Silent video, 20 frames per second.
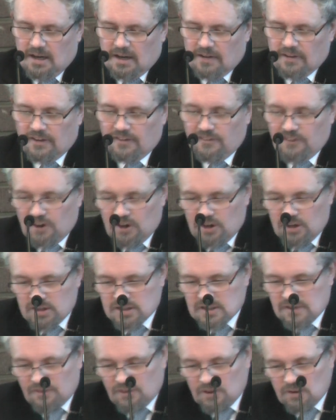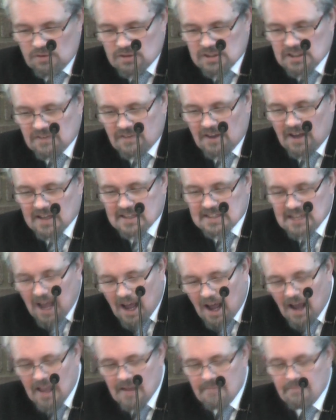and the first fruits of our
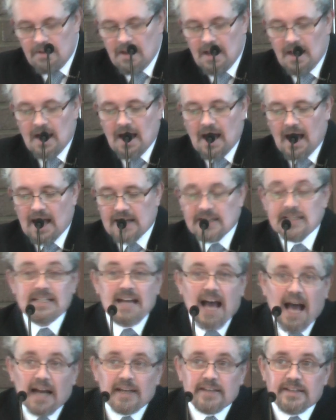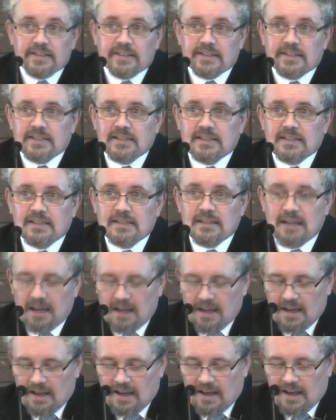time and talents
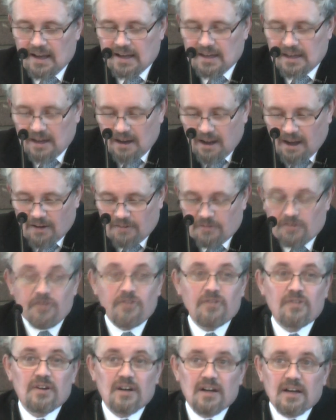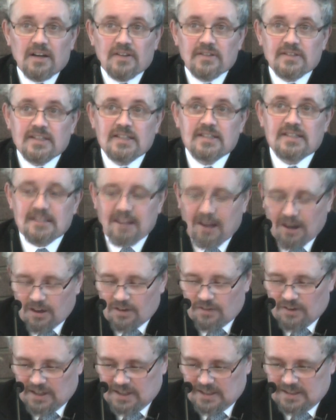in love and in
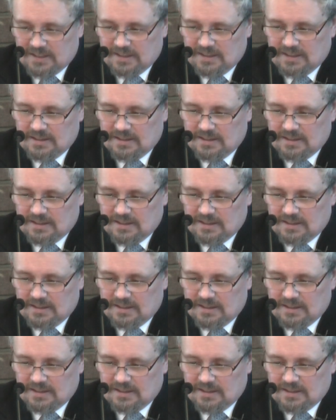service.